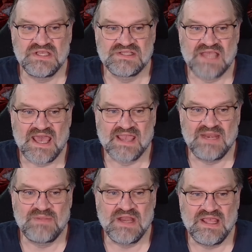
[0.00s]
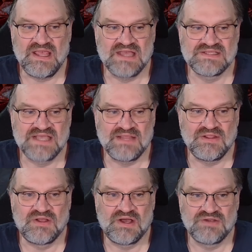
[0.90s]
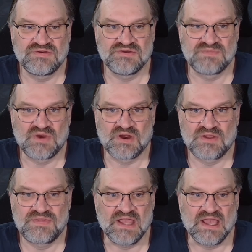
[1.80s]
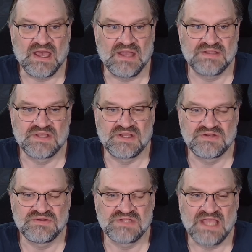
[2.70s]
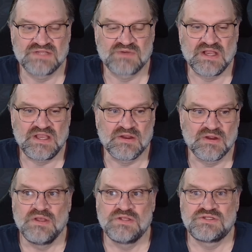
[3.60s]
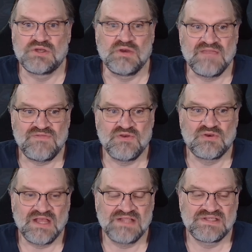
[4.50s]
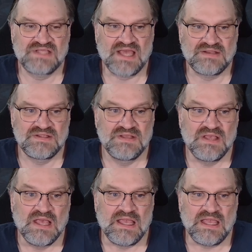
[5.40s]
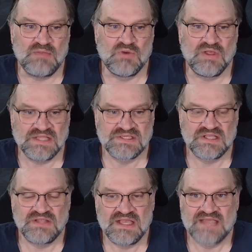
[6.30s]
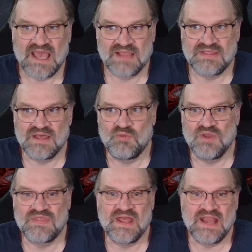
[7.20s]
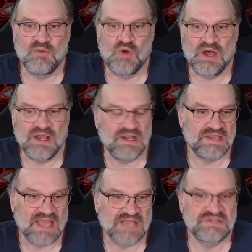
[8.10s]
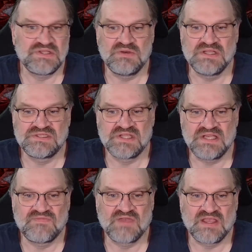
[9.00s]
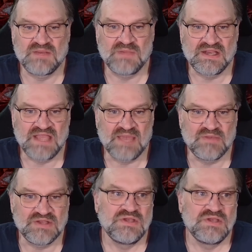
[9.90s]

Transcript: attack anybody he has that little hunter's mark thing on. So the hunter's gaze right here. So if you cleanse that, he will instantly attack them with that A1 and can actually do a significant amount of damage.